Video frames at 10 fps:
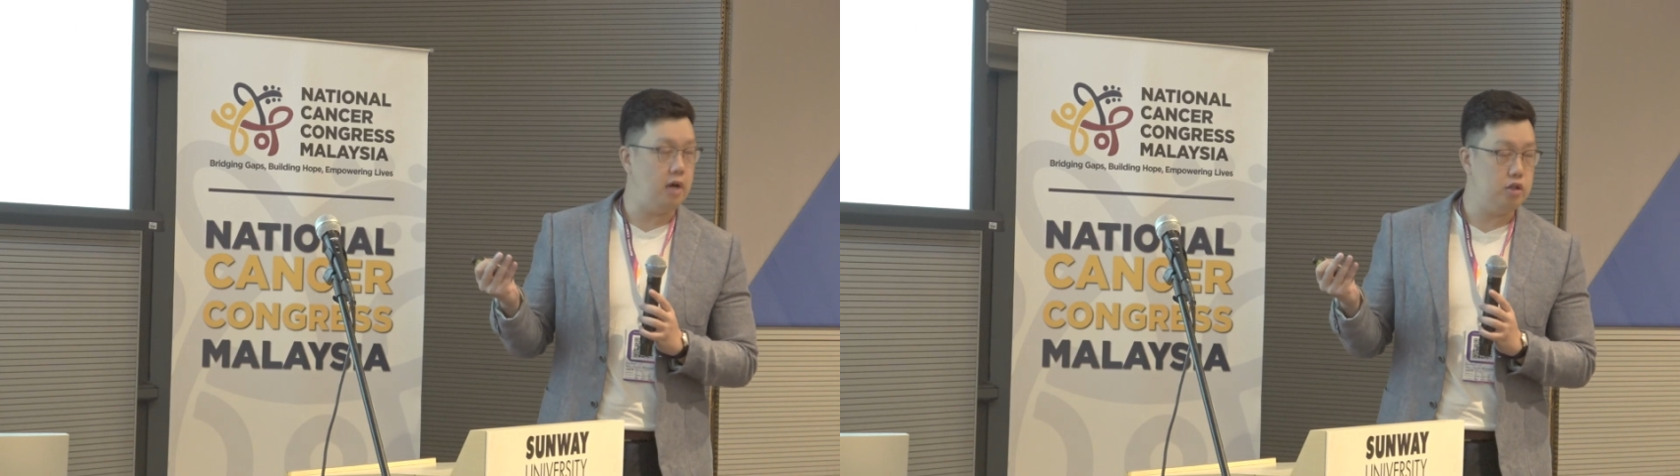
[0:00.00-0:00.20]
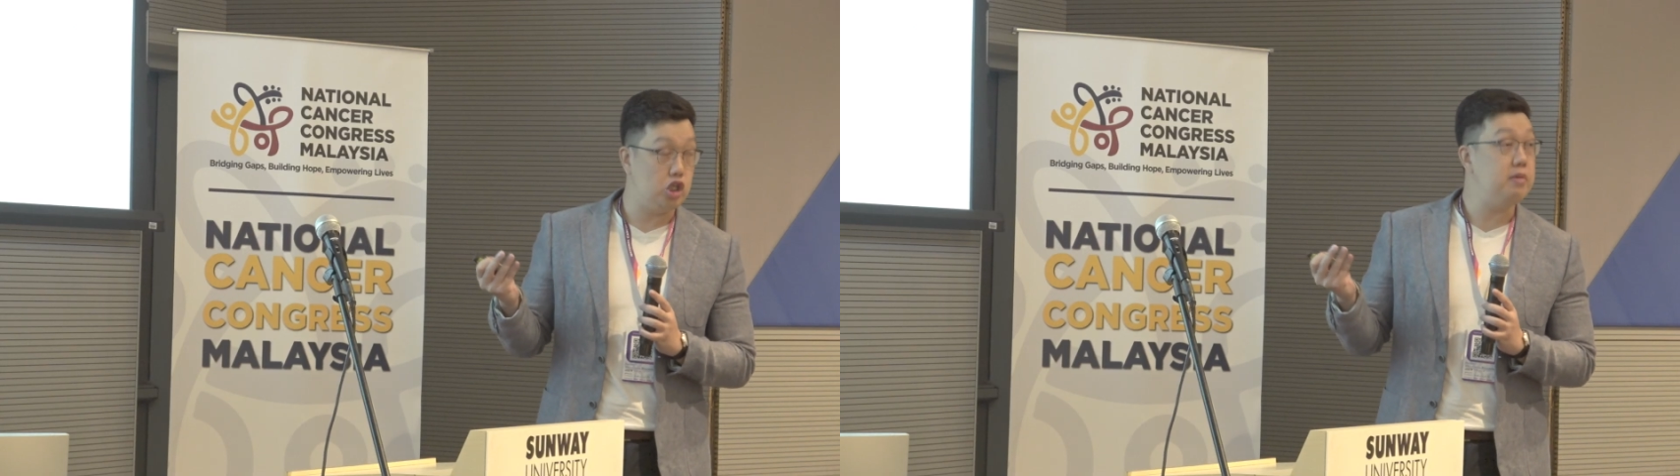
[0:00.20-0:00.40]

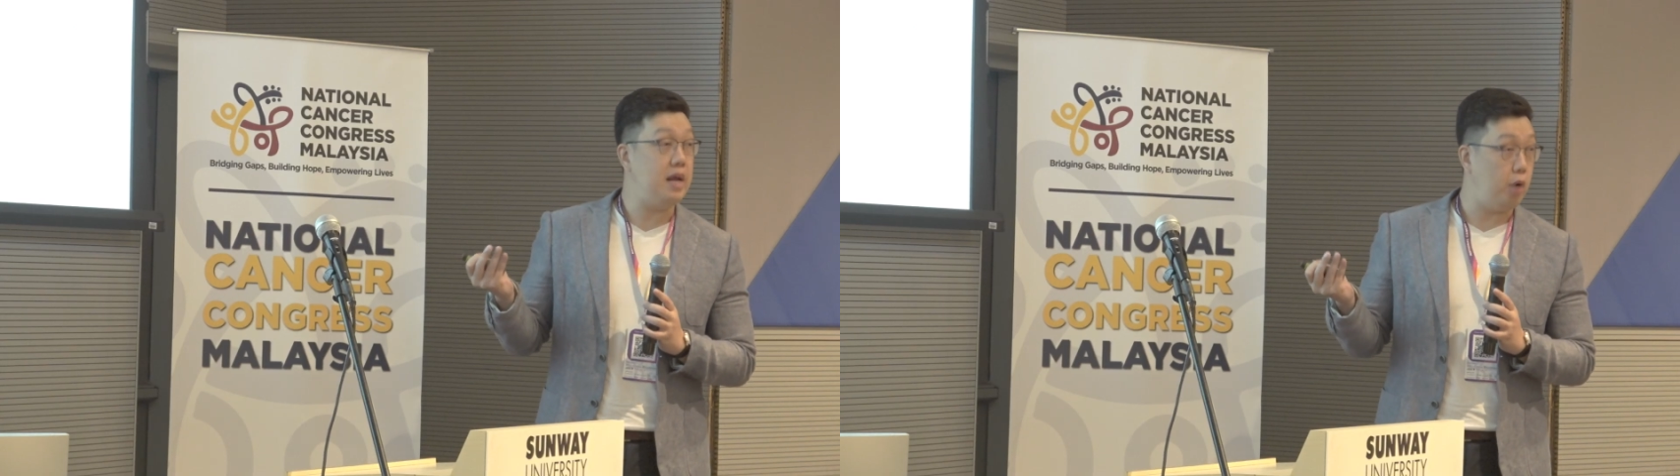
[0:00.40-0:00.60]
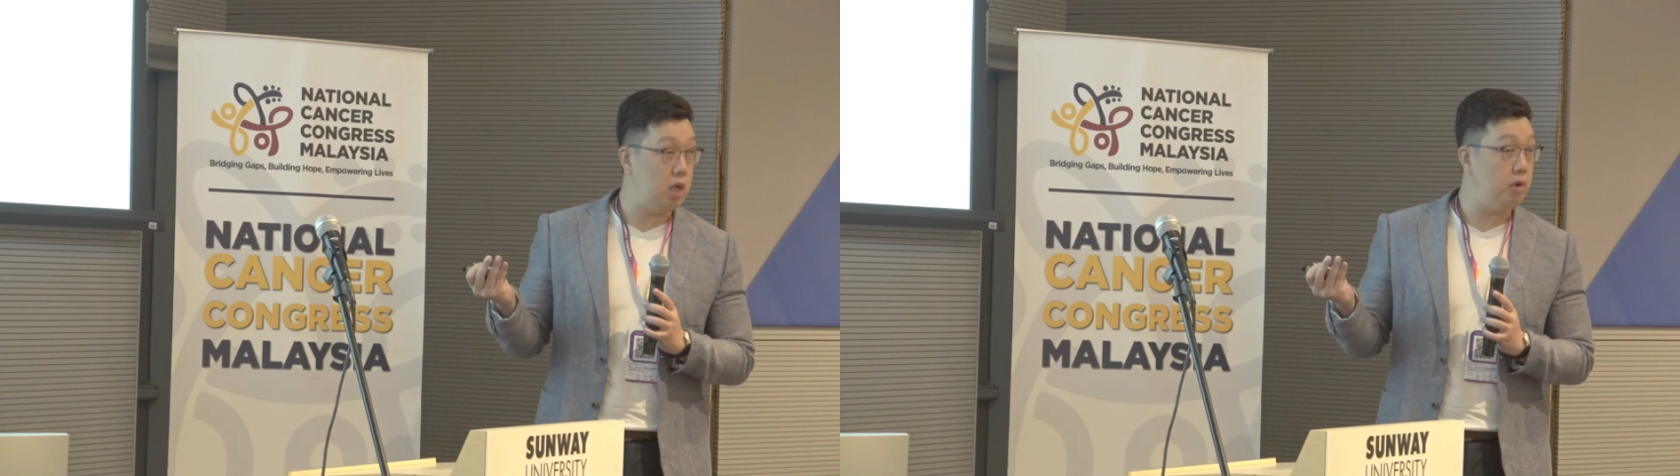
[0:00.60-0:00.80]
germline
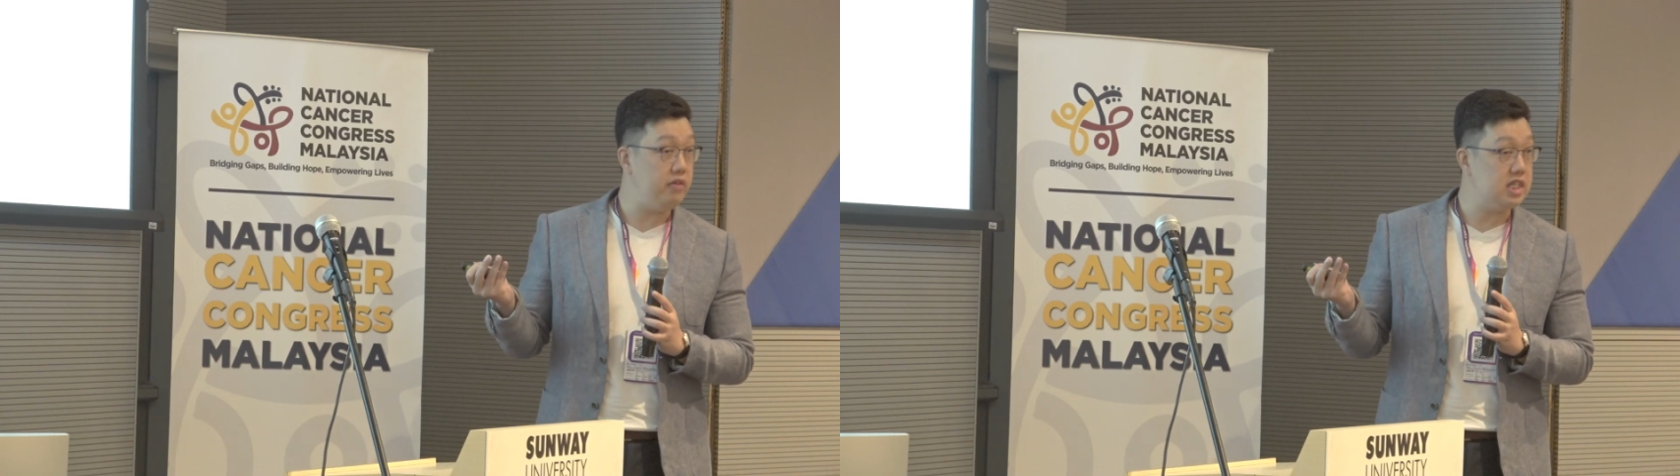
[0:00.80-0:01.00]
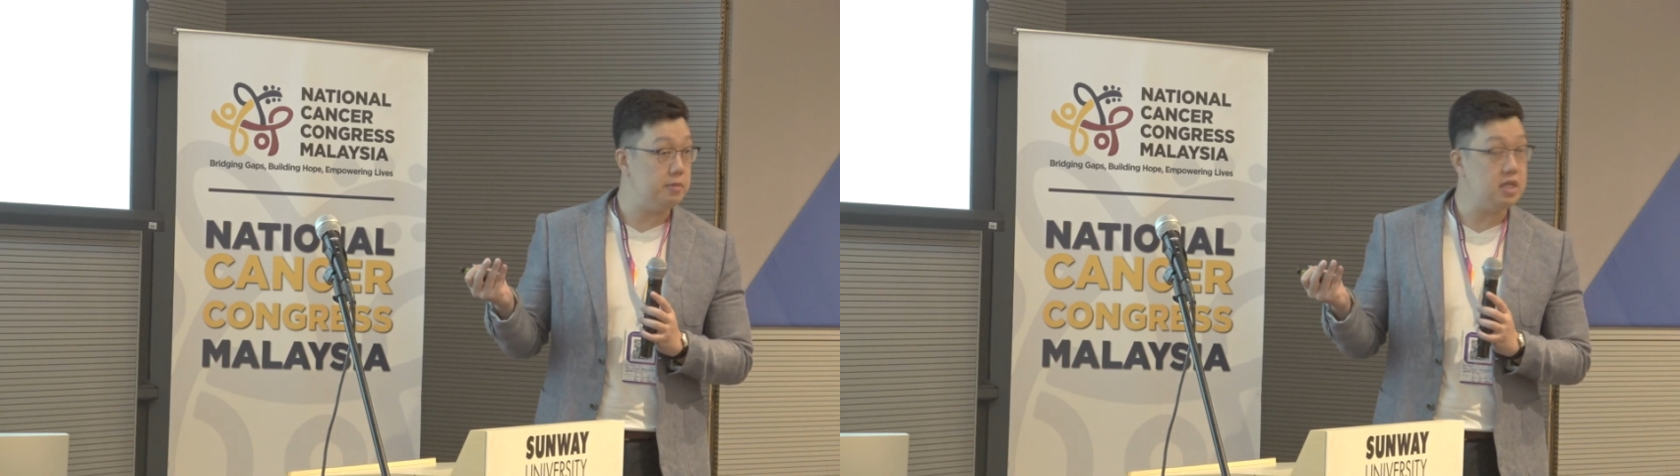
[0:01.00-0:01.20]

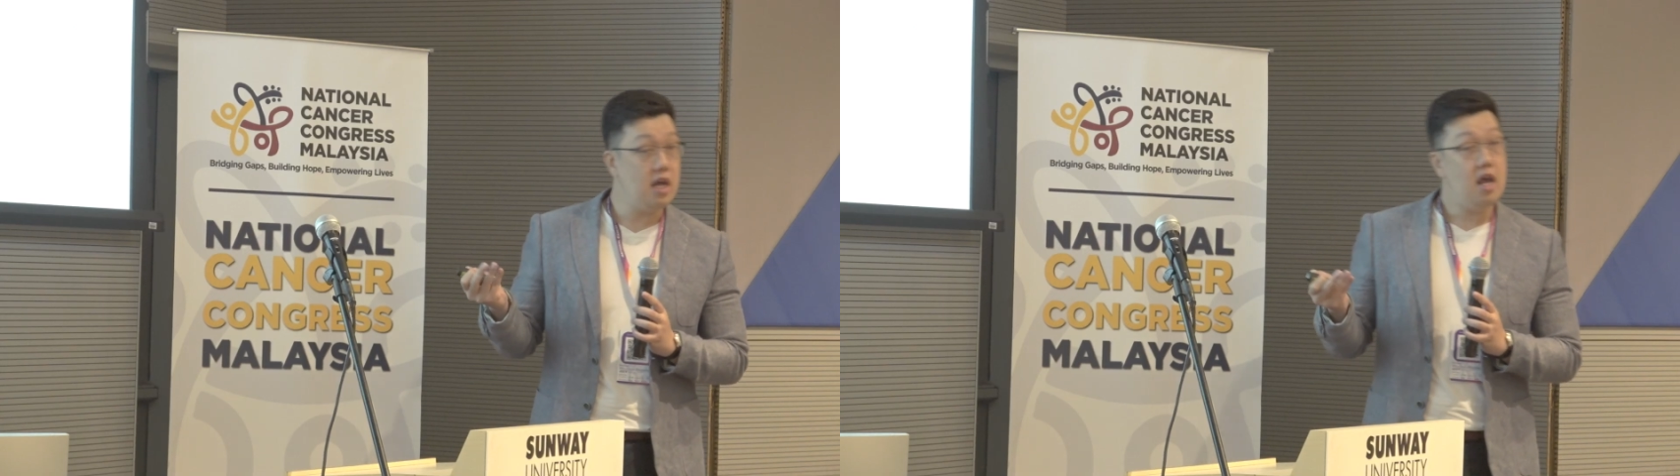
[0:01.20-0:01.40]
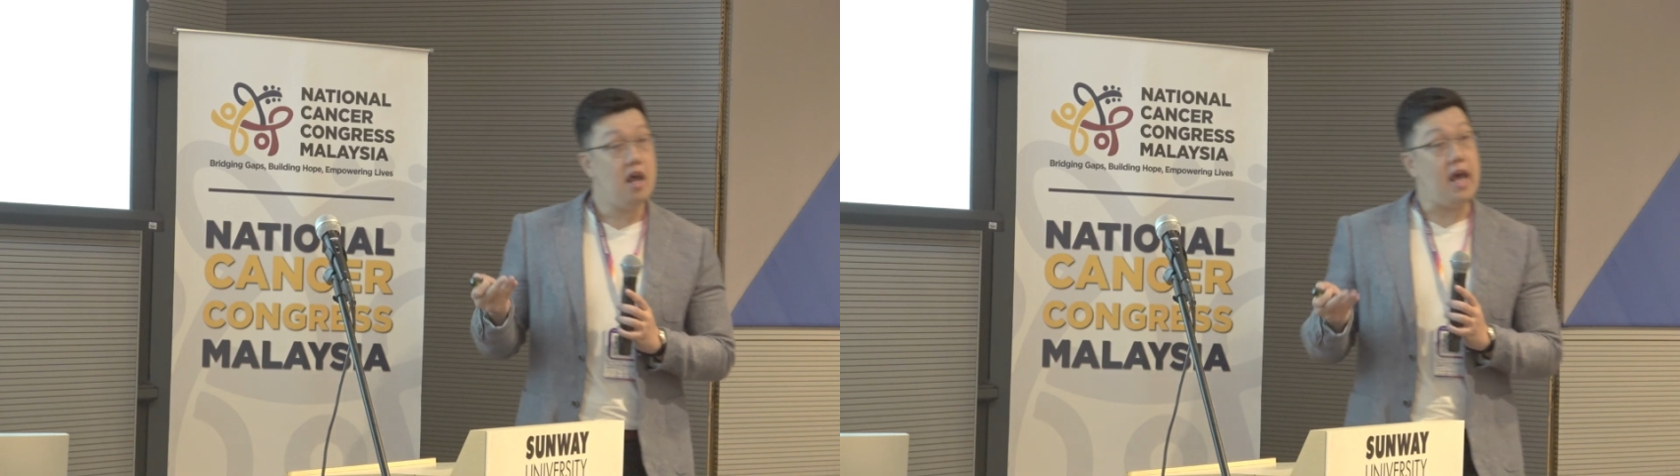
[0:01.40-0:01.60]
polymorphisms.
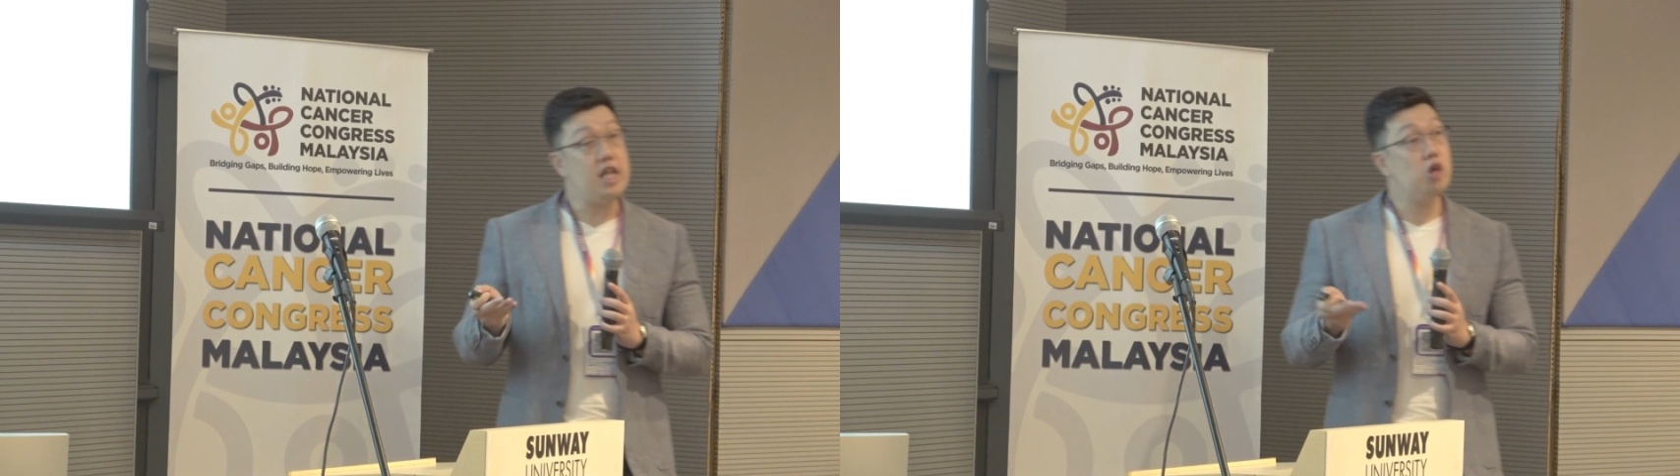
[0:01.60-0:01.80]
And